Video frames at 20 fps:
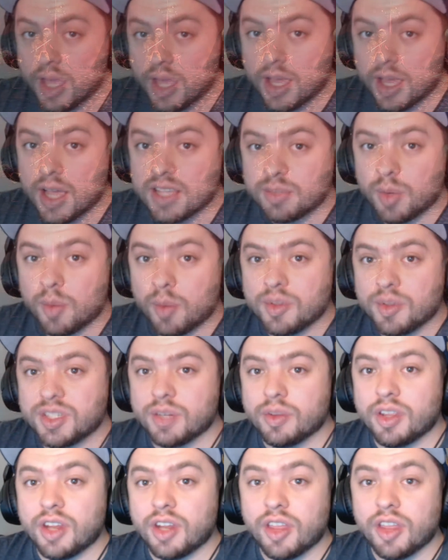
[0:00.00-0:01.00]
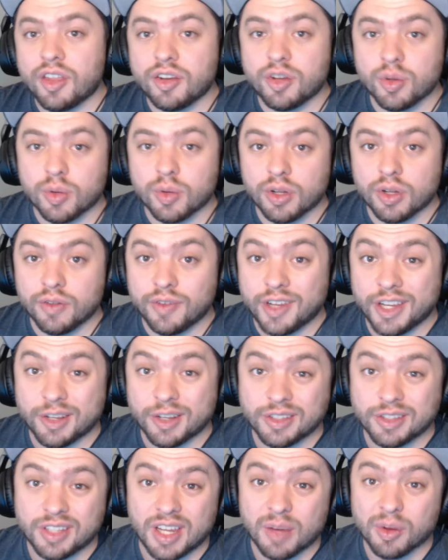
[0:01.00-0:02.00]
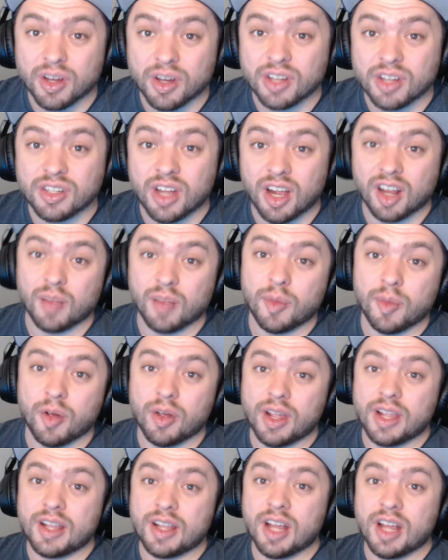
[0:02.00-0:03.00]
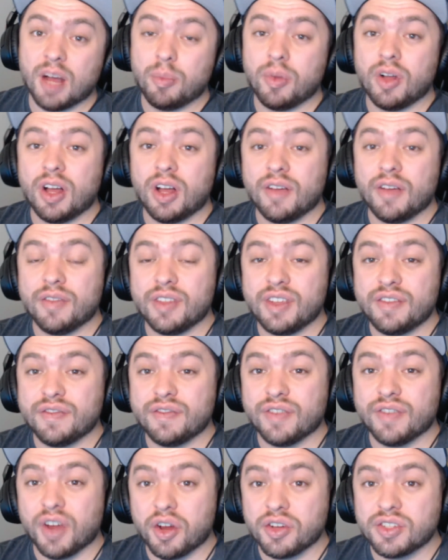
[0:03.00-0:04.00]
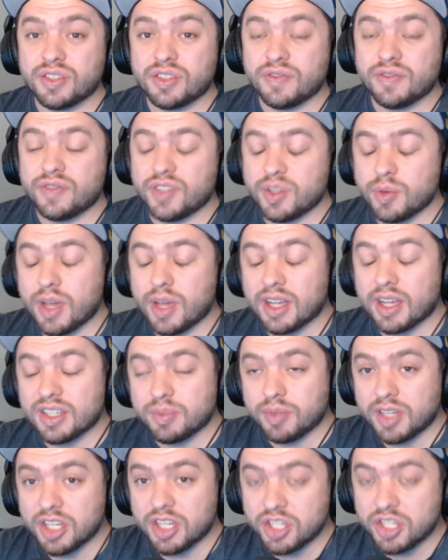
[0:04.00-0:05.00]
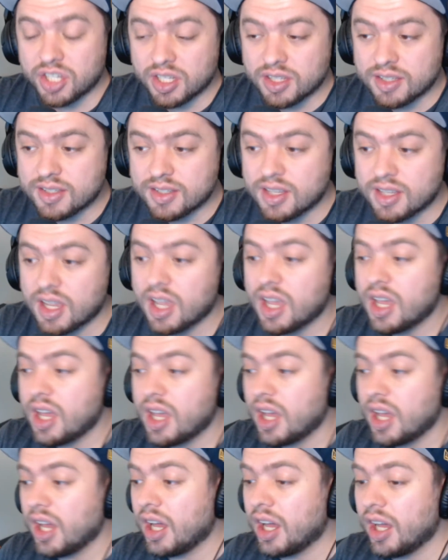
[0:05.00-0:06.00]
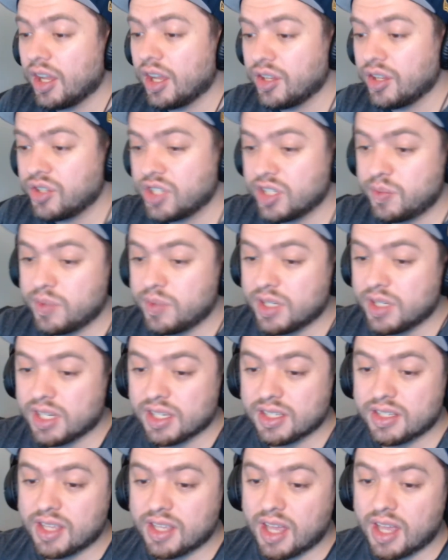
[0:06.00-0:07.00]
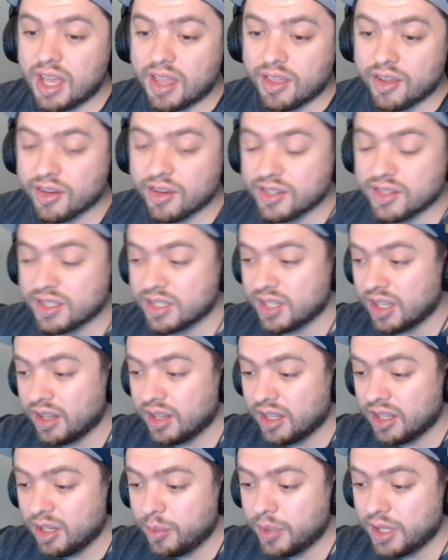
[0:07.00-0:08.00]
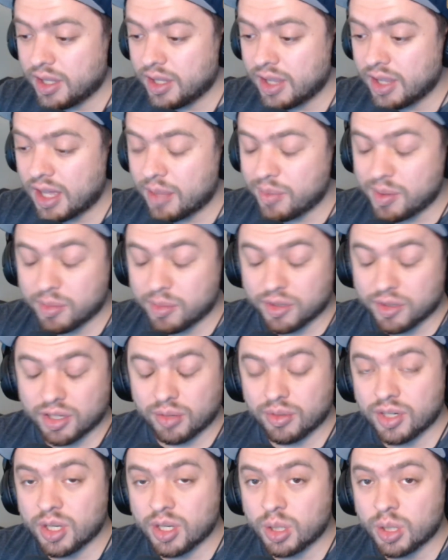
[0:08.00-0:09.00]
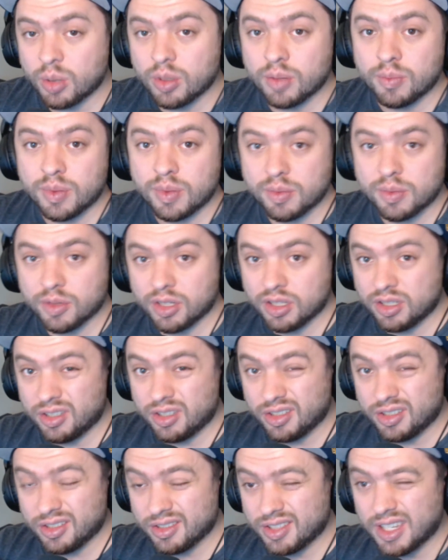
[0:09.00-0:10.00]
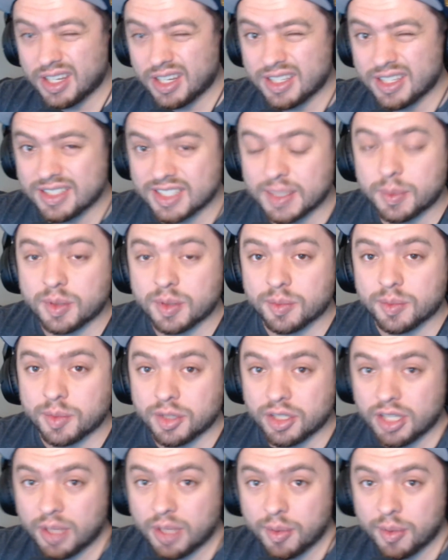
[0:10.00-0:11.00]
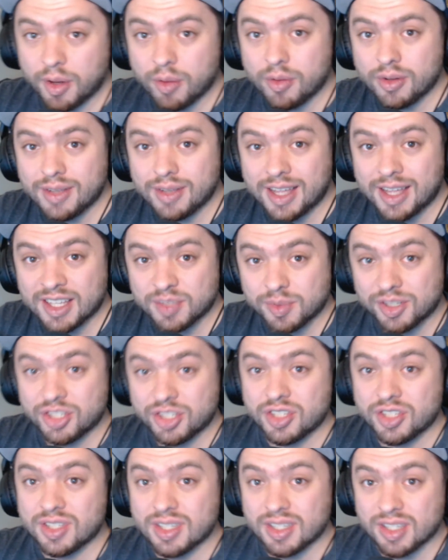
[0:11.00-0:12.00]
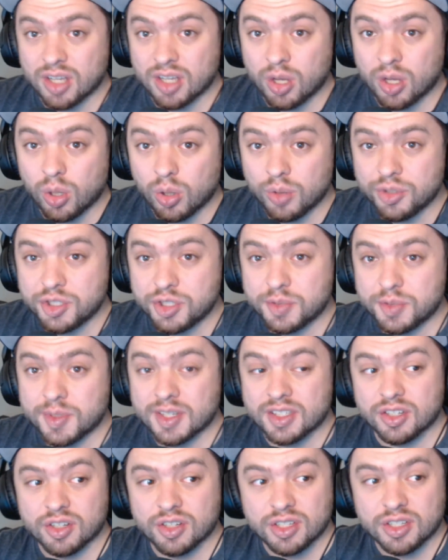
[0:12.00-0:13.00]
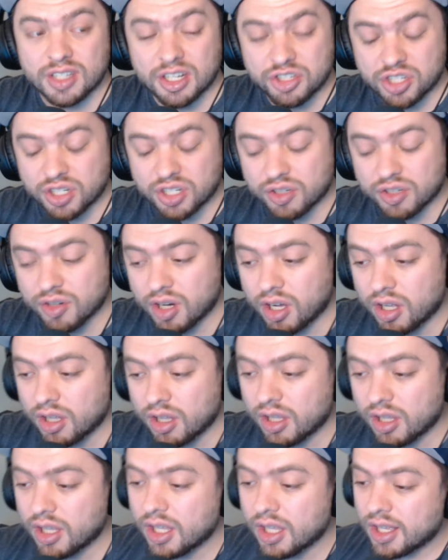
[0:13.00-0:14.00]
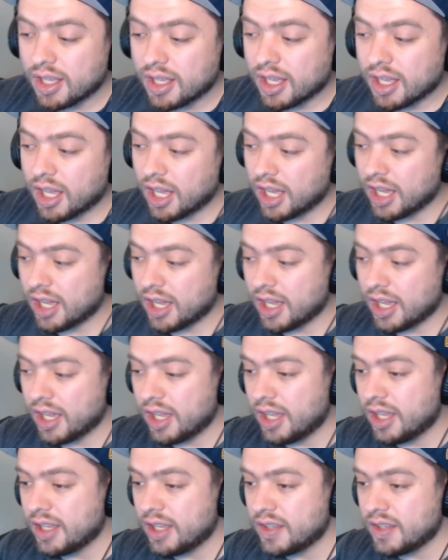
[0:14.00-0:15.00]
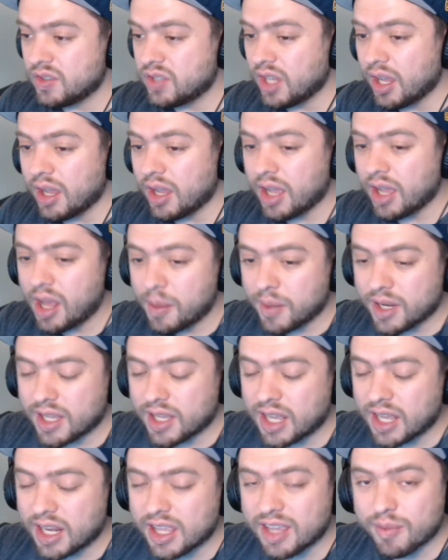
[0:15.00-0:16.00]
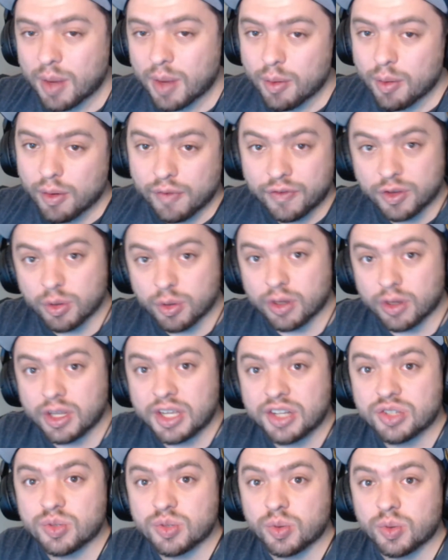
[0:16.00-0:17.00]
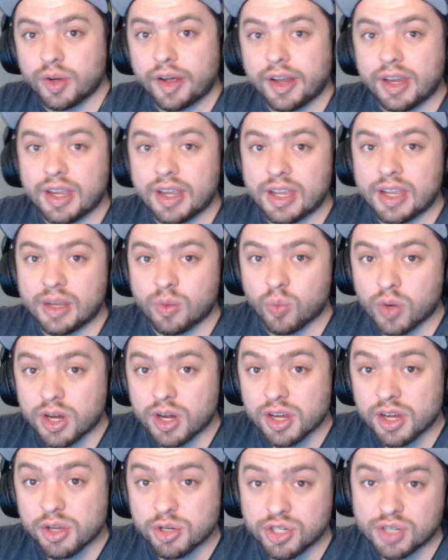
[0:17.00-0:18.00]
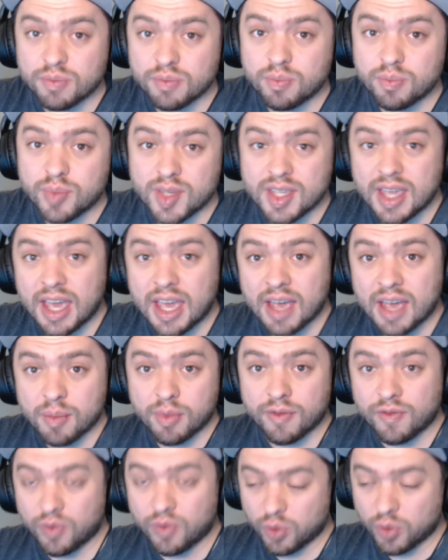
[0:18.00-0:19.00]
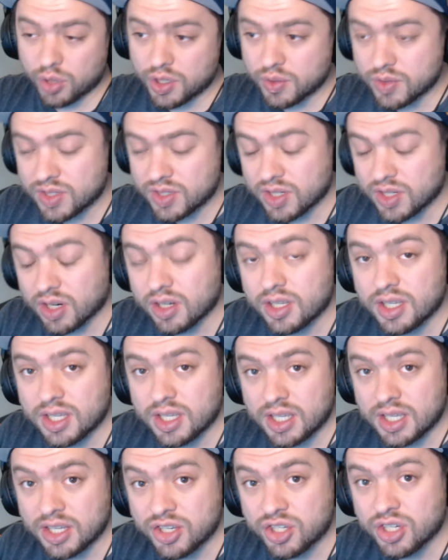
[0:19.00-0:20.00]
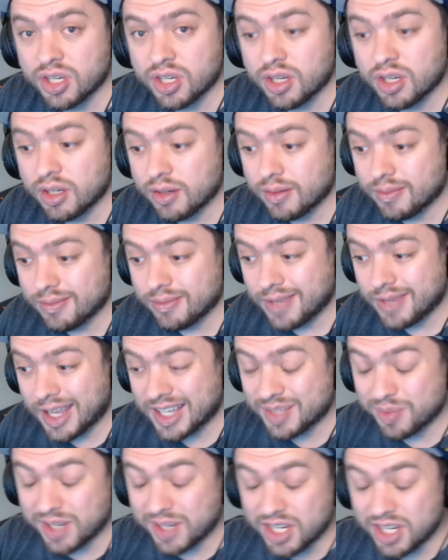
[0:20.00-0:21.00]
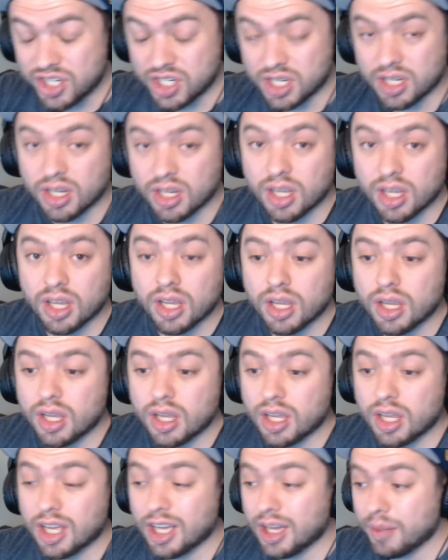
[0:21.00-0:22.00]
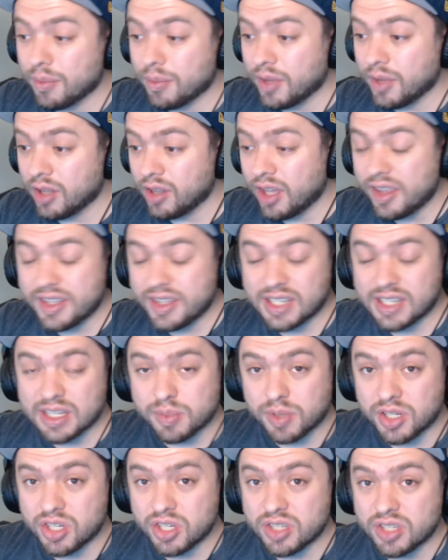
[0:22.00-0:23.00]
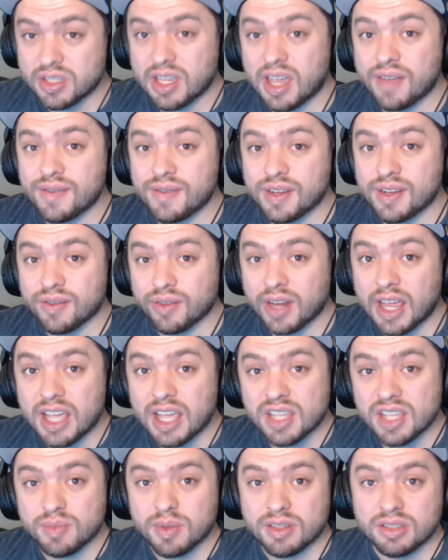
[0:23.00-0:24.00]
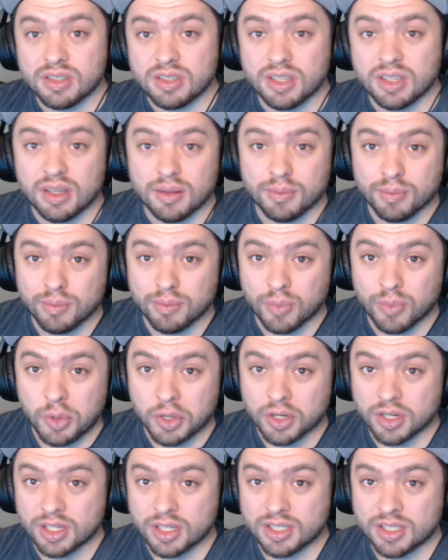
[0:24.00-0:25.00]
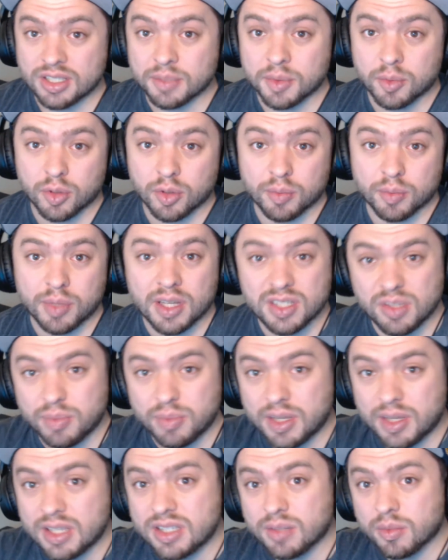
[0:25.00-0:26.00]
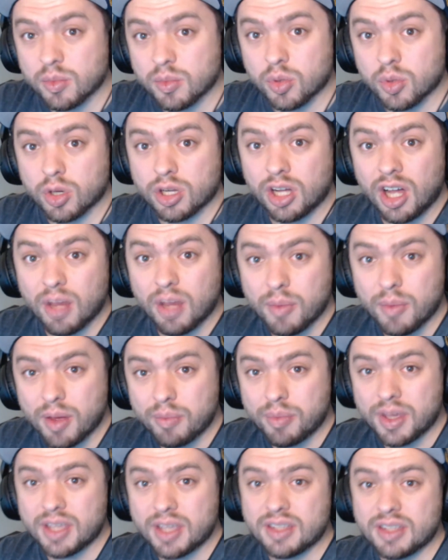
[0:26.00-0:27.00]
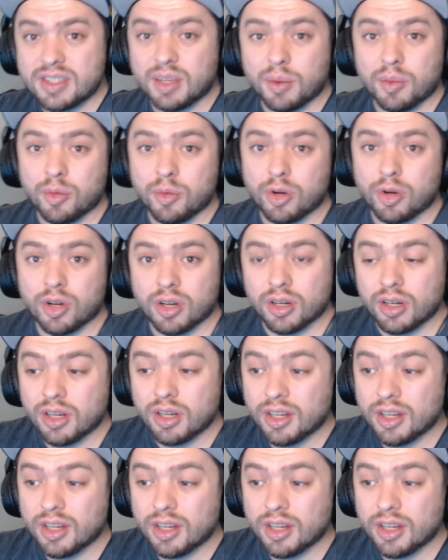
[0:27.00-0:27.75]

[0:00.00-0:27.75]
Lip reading: guys, Mumbles here with another New World video, and today we're going to talk about a couple of the first few expeditions. Just because there's a little bit that people don't know, and people are a little kind of skeptical about expeditions as a whole, just because they're a dungeon crawl. I'm going to kind of give my review on each one and where you should be at before you start each expedition. A lot of these expeditions have different aspects to them. Some are more puzzle based, some are more combat based, some are more